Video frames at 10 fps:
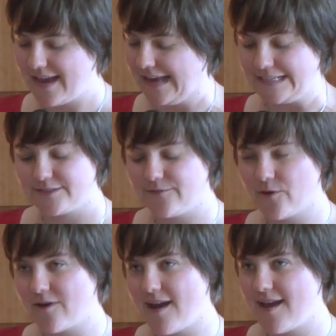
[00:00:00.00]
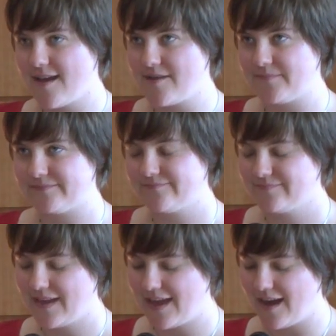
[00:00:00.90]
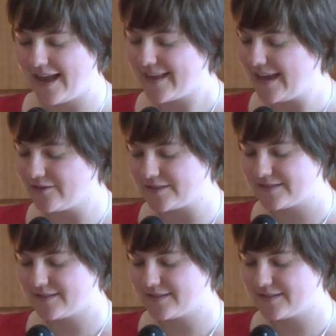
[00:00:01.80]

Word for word: It is four A M, and I cannot